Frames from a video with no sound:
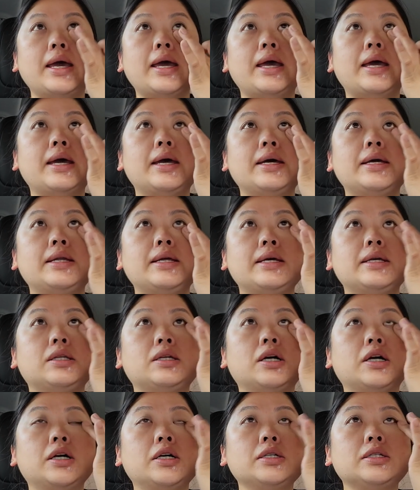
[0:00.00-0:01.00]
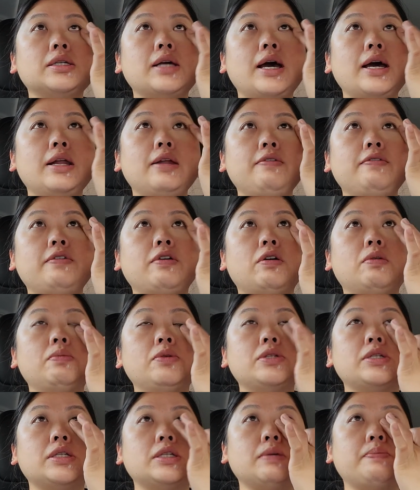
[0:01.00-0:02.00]
and it turns kind of
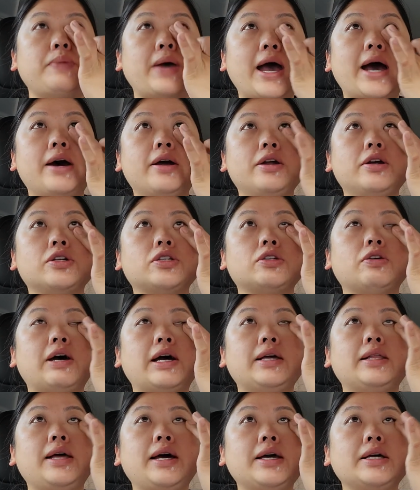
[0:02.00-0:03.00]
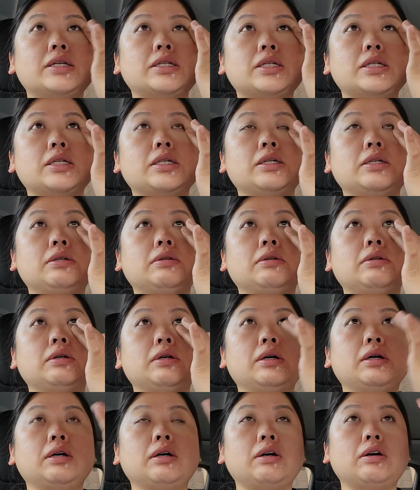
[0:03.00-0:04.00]
almost into powder so I like to